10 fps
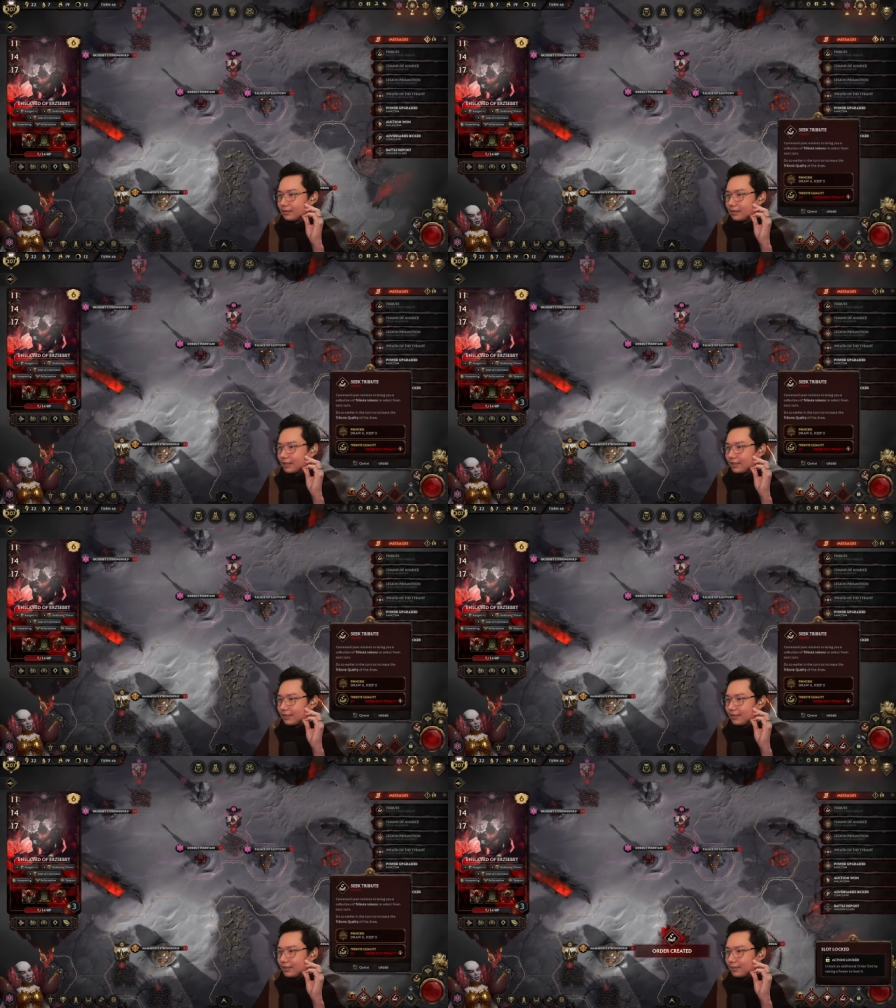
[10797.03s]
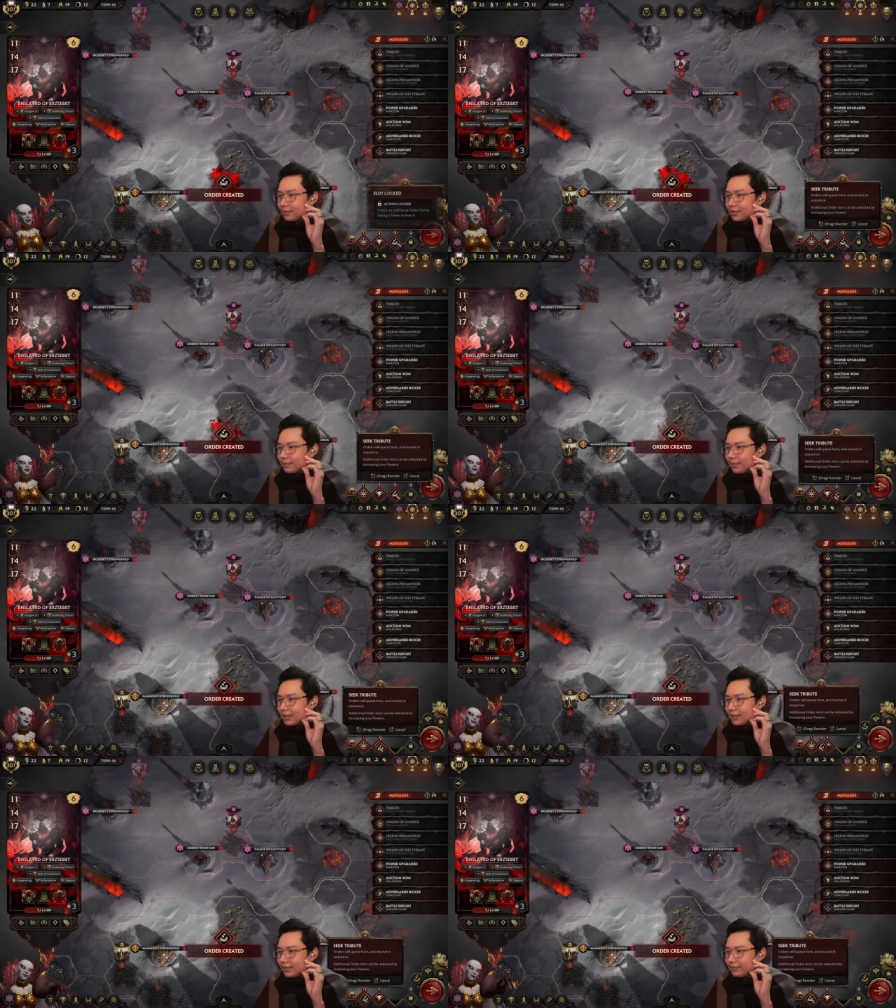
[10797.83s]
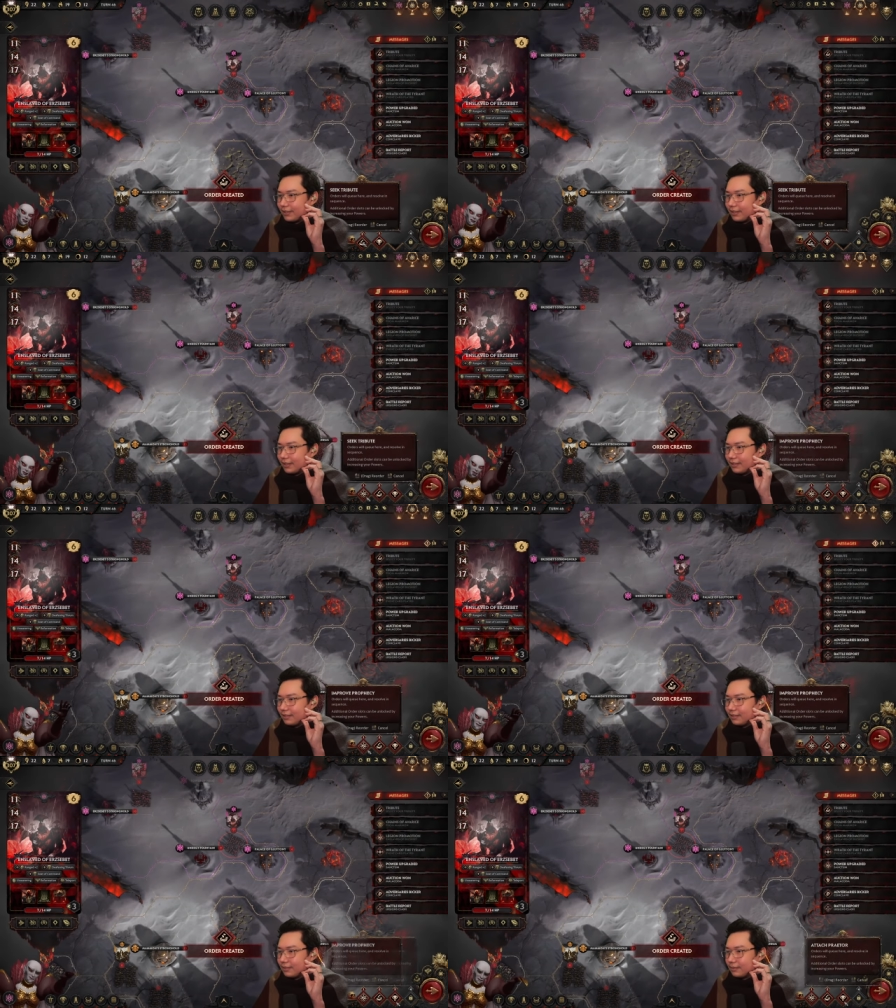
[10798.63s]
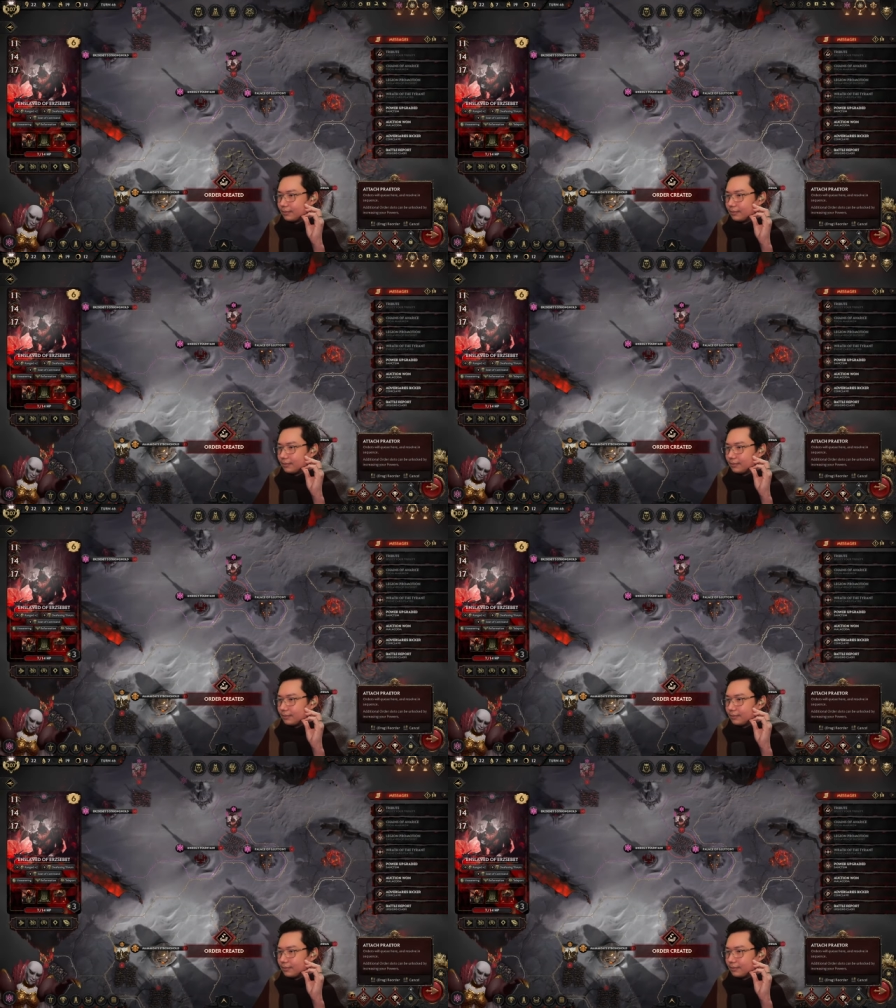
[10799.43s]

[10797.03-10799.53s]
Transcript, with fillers: Then I just need more money for things.